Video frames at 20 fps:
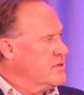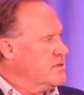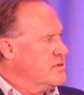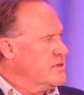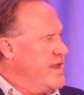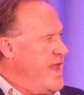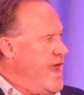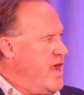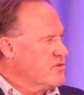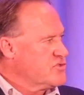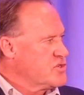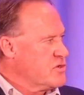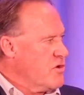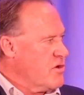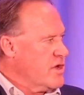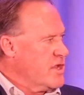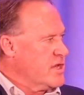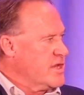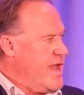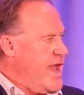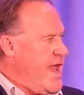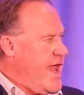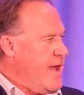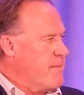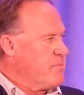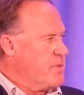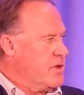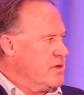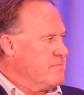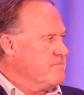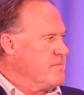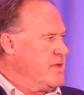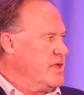now starting to happen